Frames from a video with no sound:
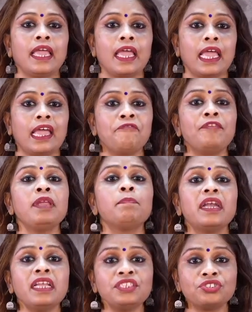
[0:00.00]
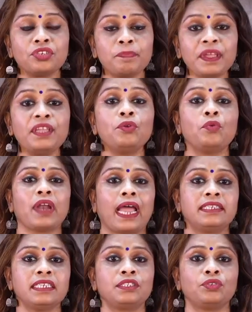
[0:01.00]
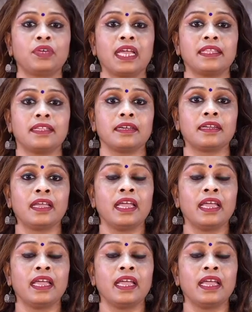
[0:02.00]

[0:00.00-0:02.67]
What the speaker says: Everybody should be united together.